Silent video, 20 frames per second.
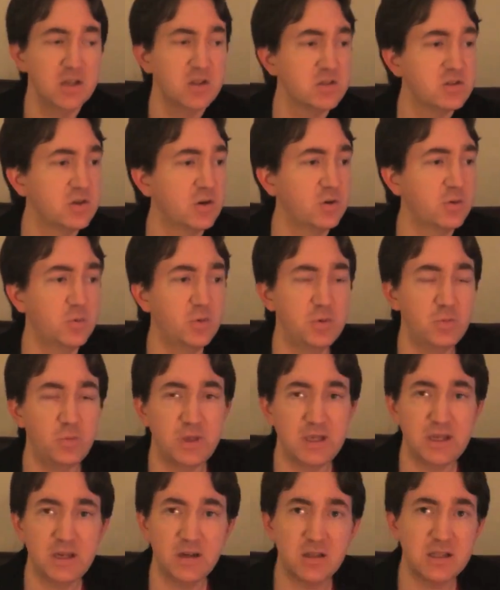So when
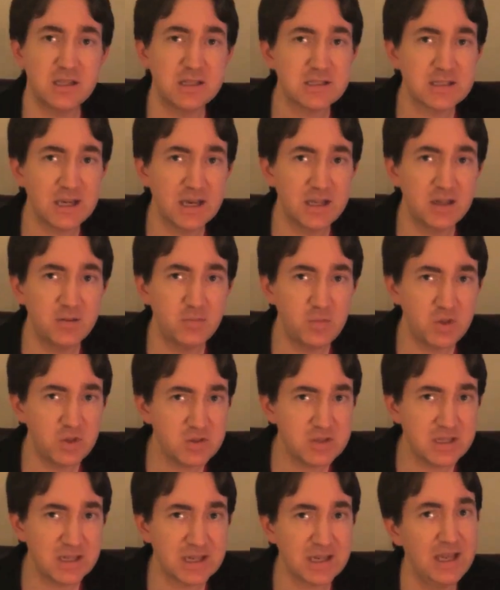we hear this kind of
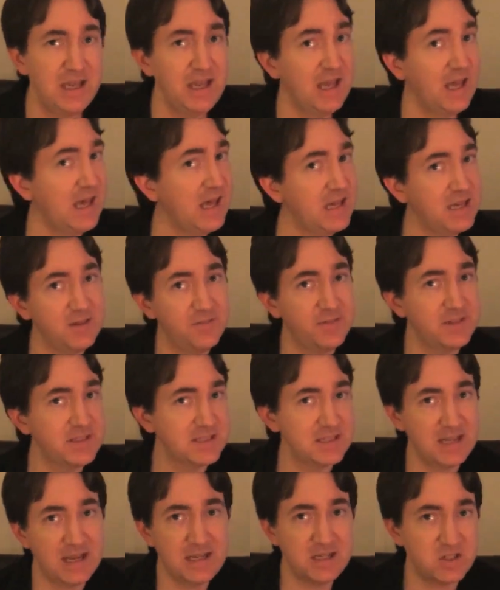music and if
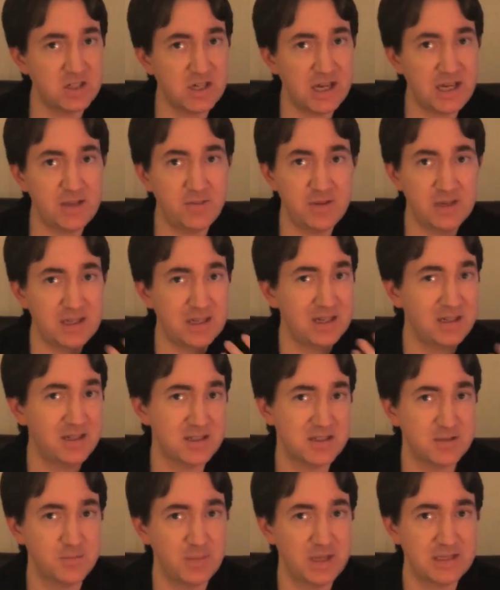it's not jiving and it
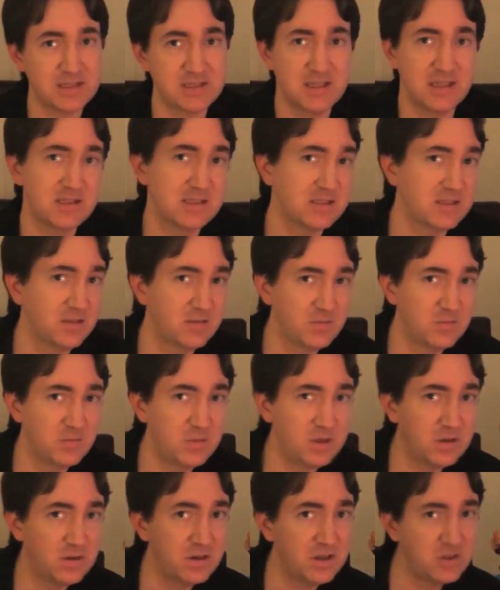doesn't make sense, then
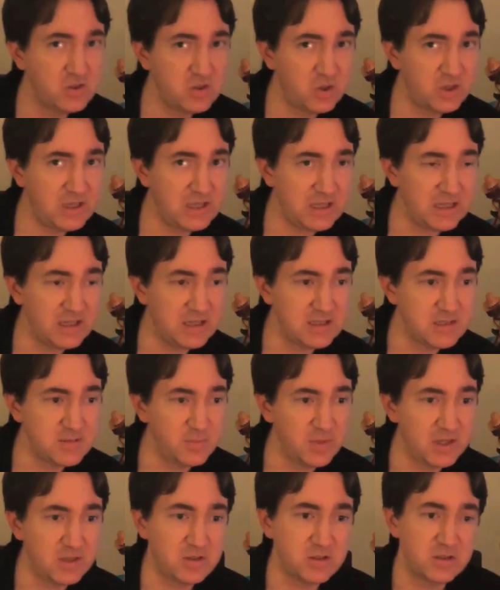we don't enjoy it as
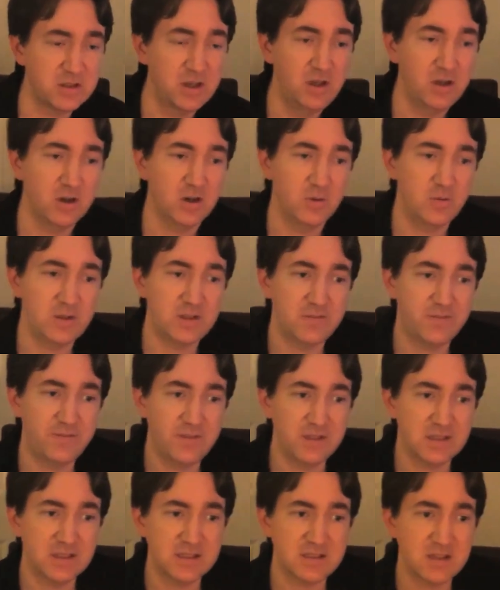much. We
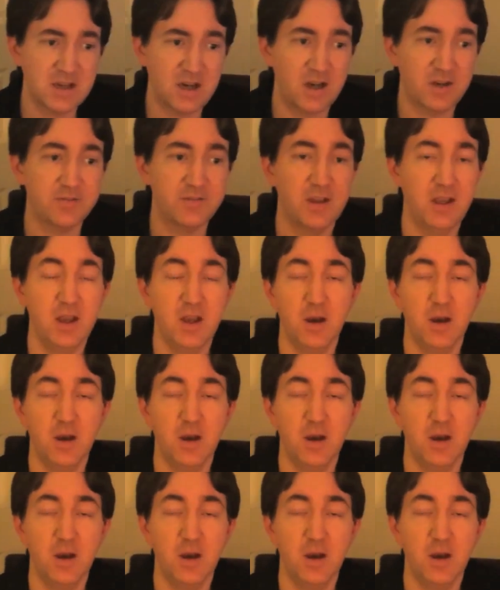feel it's off.